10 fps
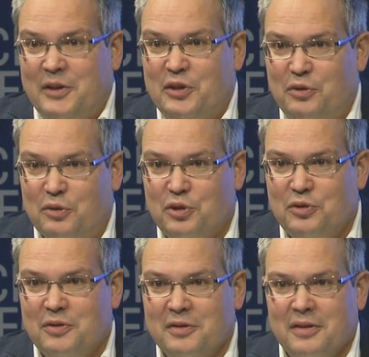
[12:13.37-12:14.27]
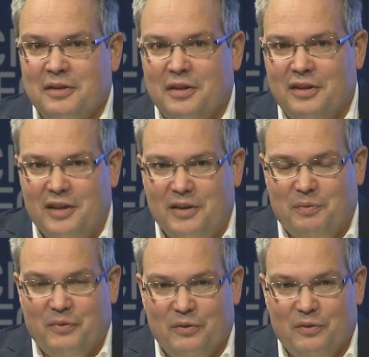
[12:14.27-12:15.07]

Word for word: used uh,